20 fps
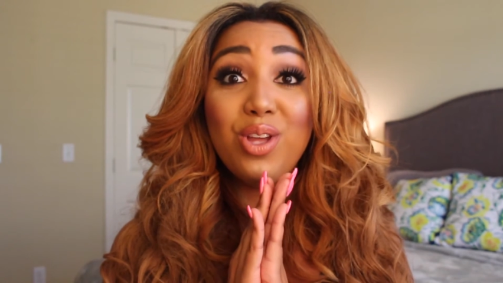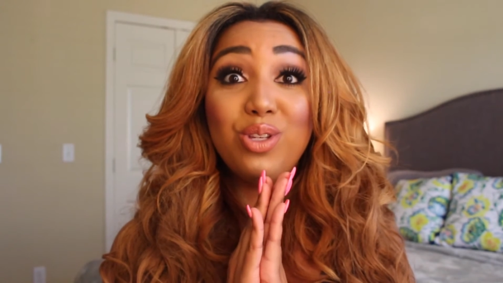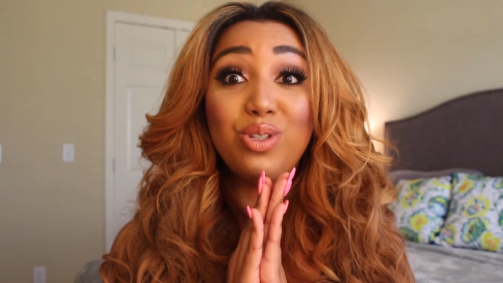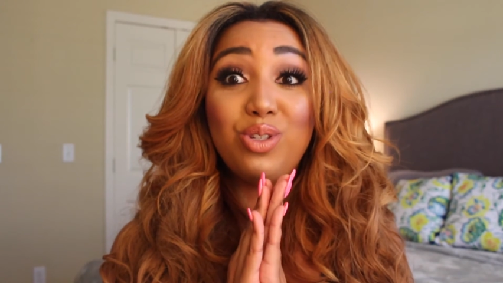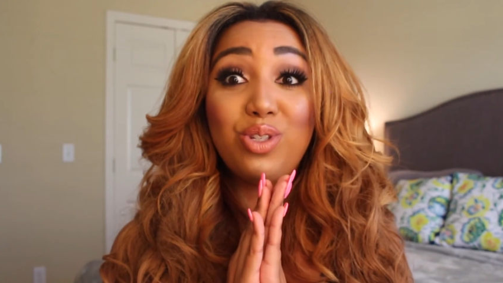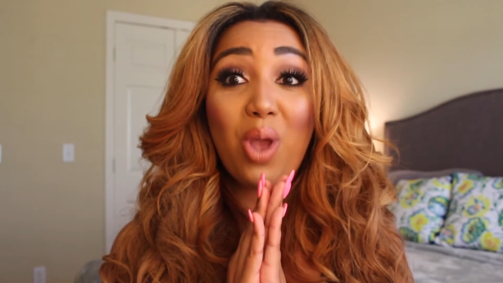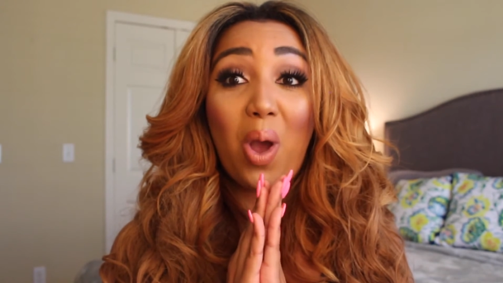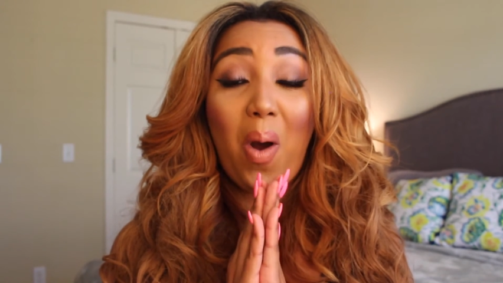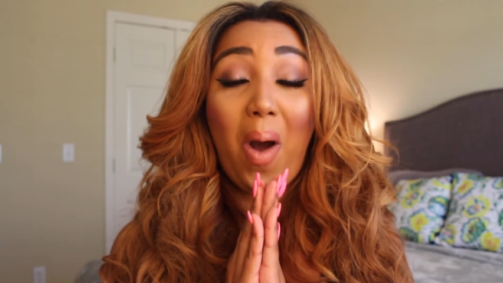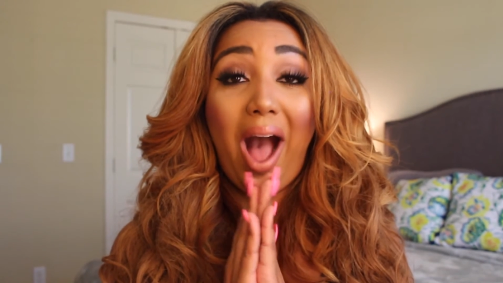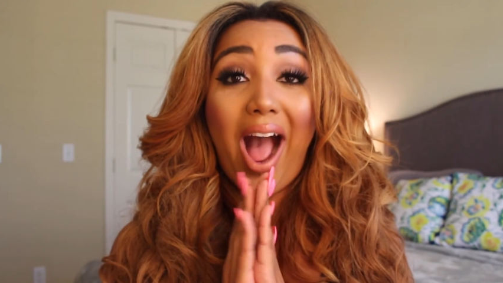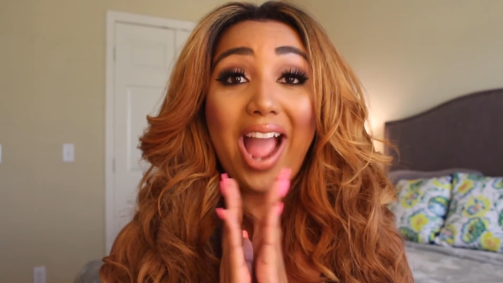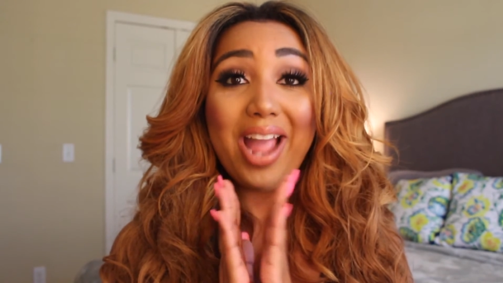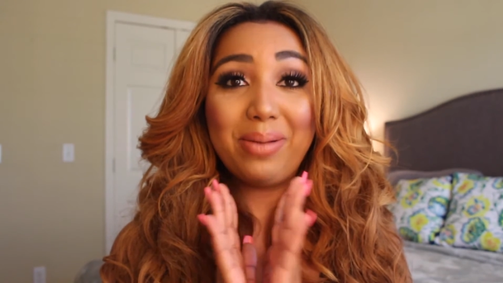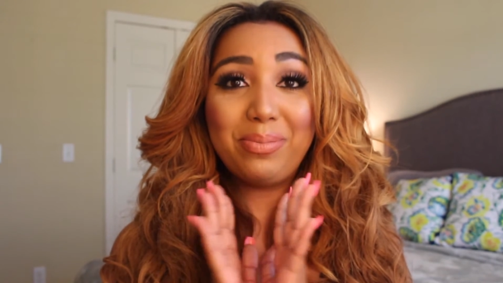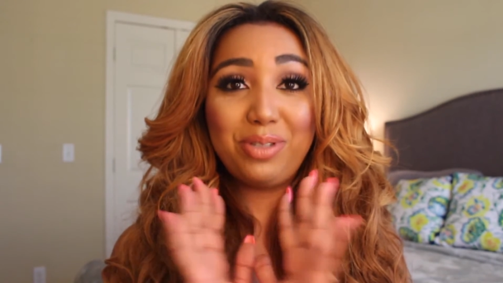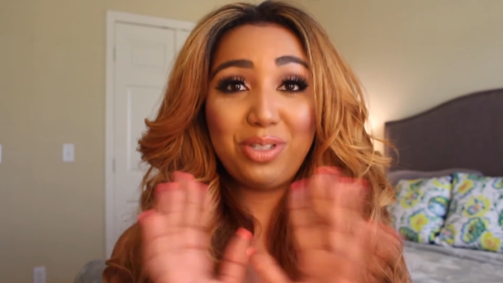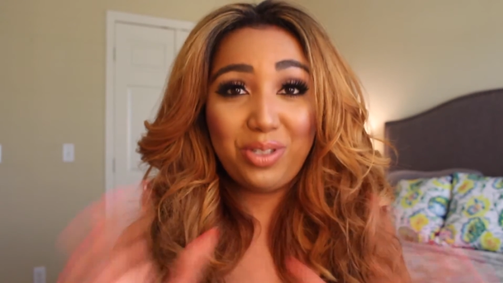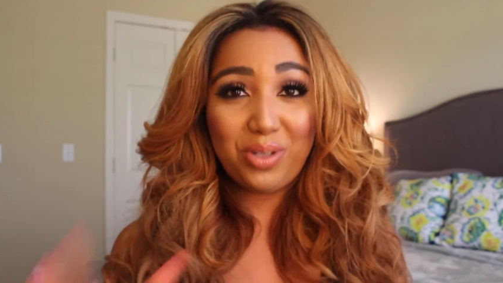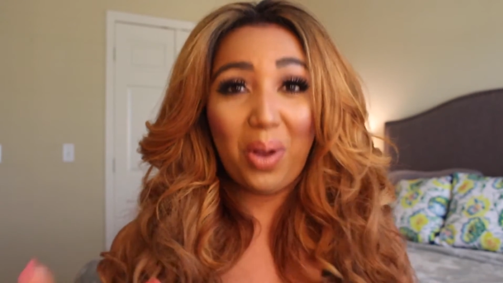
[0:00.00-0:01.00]
So I
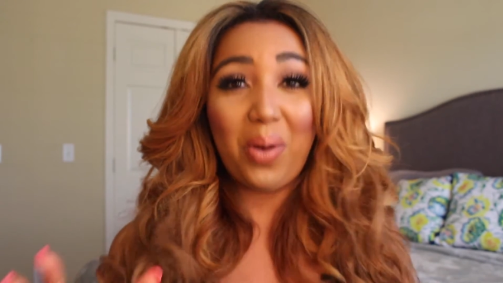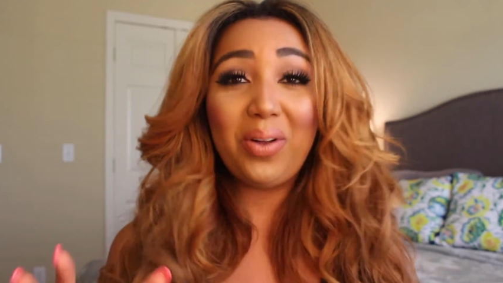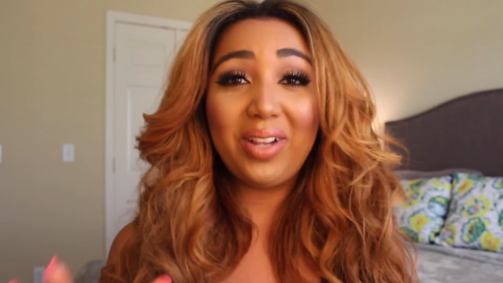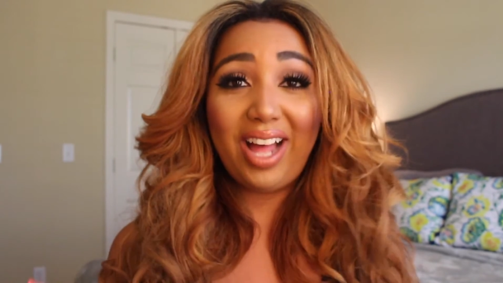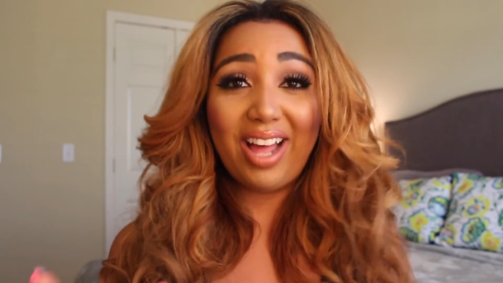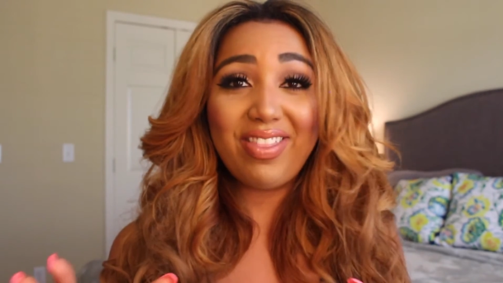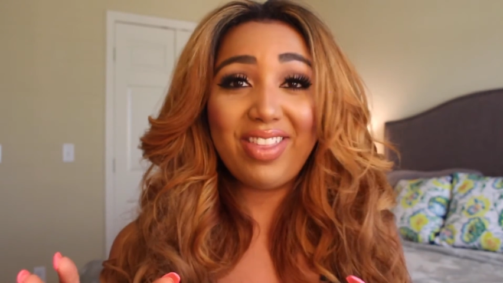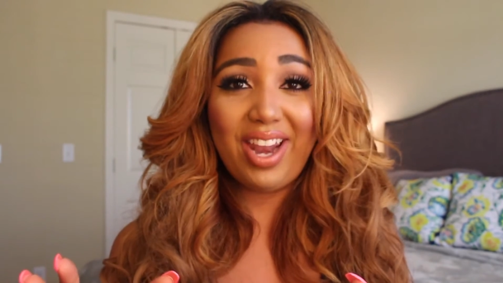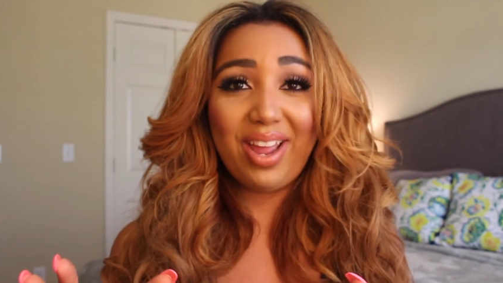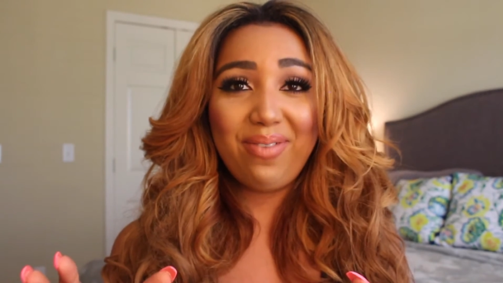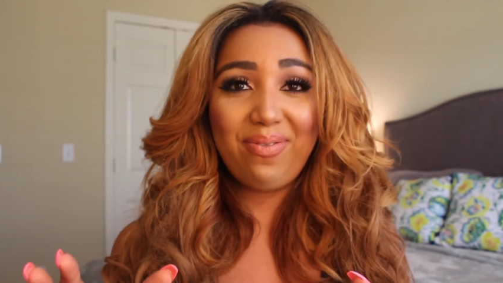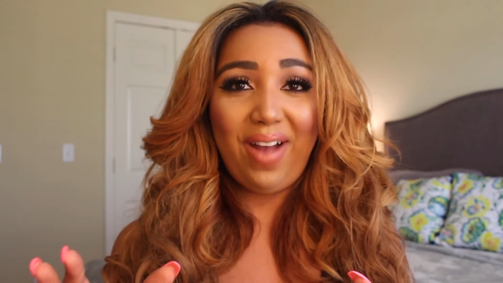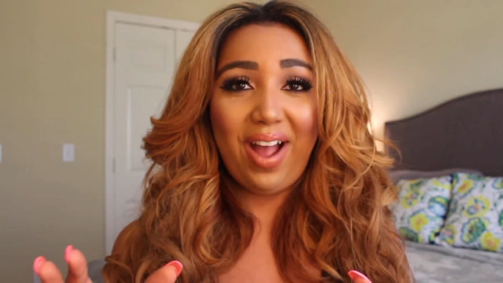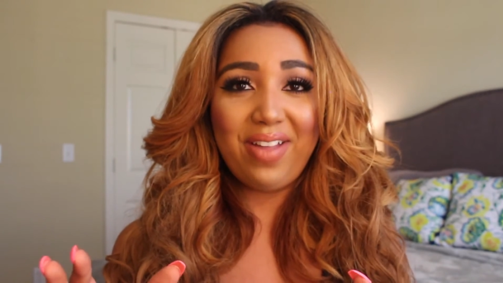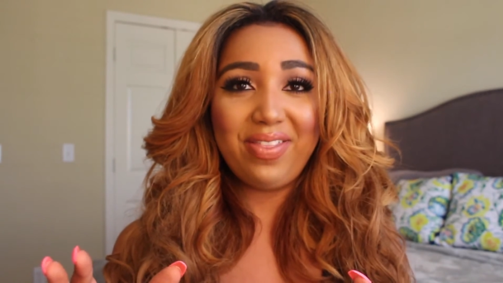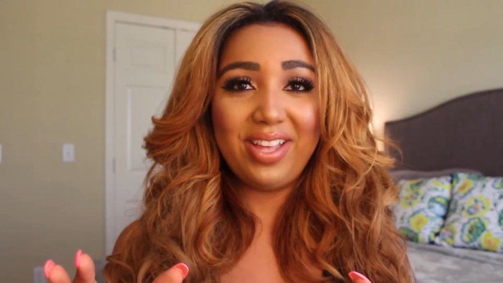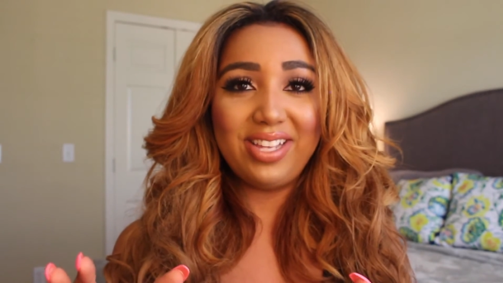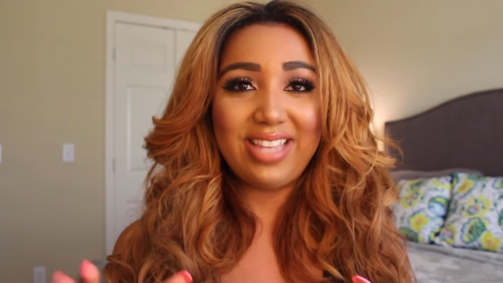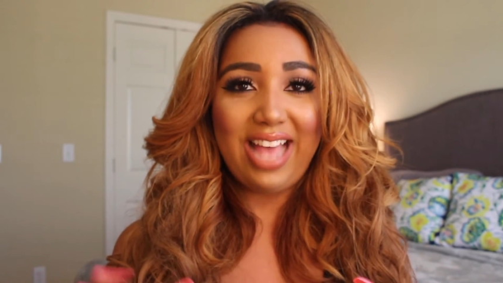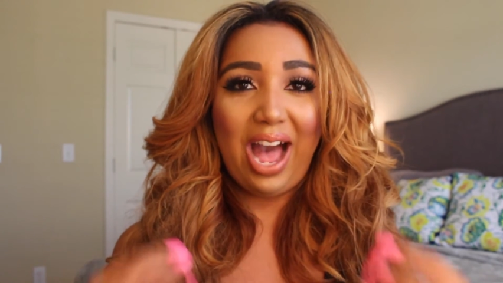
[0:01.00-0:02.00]
am so glad that I
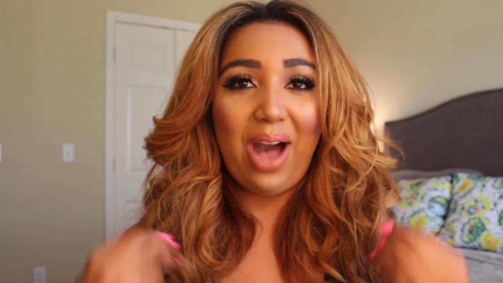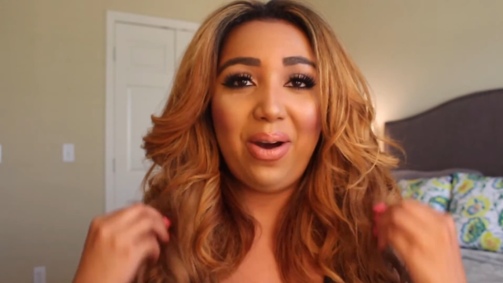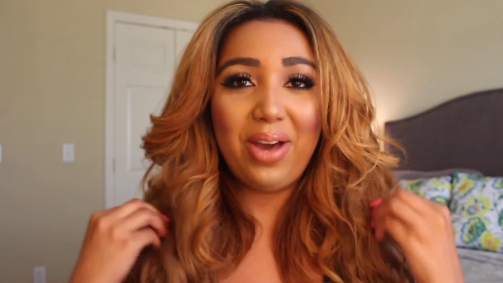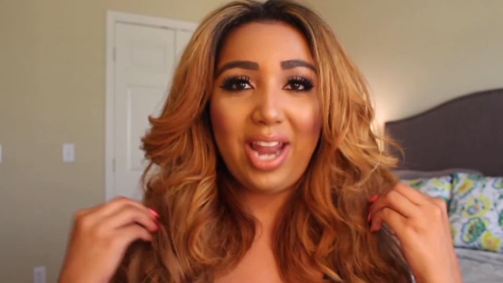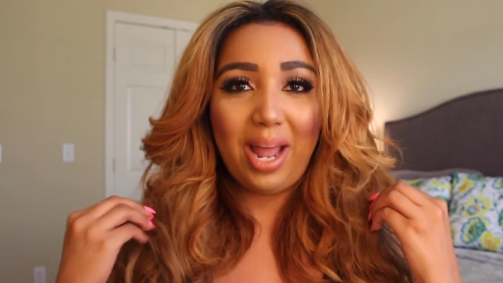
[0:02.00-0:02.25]
found this out,